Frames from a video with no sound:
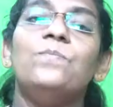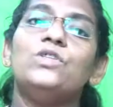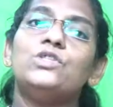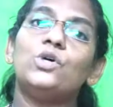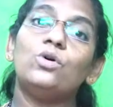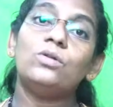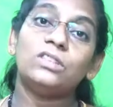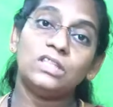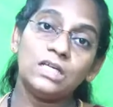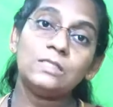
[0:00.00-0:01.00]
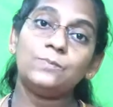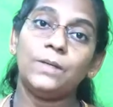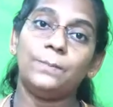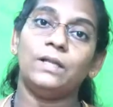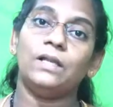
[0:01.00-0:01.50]
So these
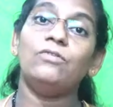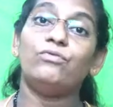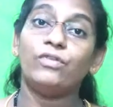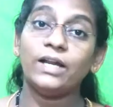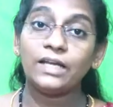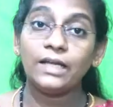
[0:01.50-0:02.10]
people work